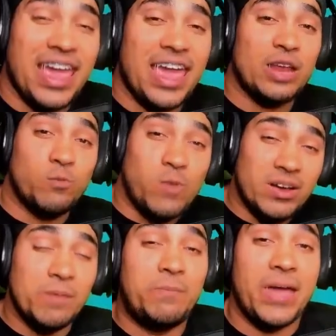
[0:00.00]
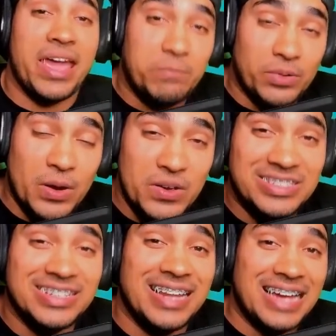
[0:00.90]
And welcome back,
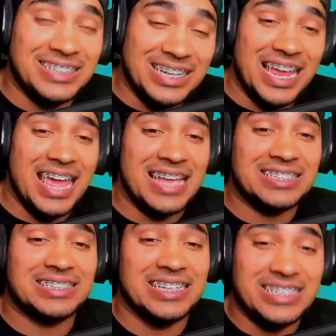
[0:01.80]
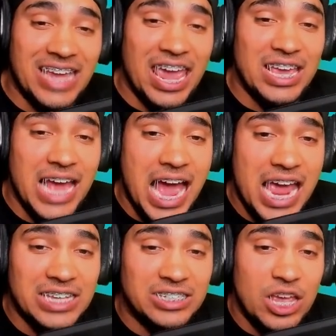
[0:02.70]
bros, to Clash of Clans. Today,
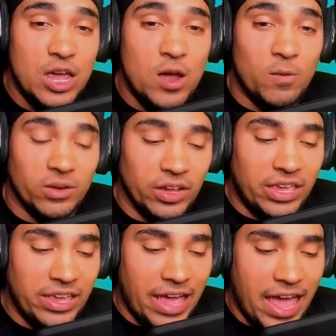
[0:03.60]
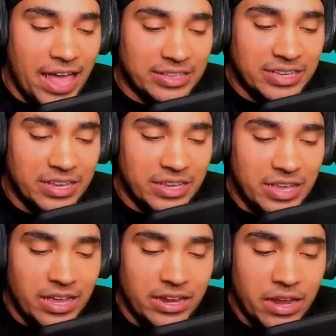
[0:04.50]
guys, we're looking at
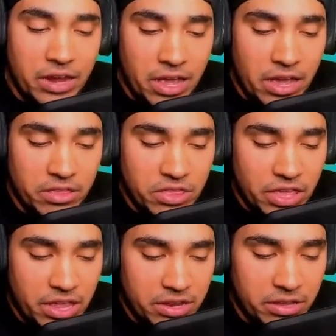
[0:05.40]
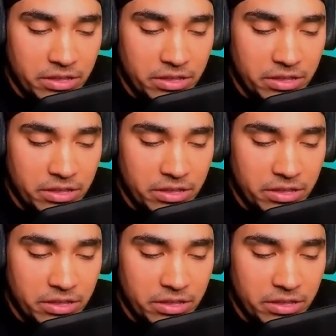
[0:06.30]
none other than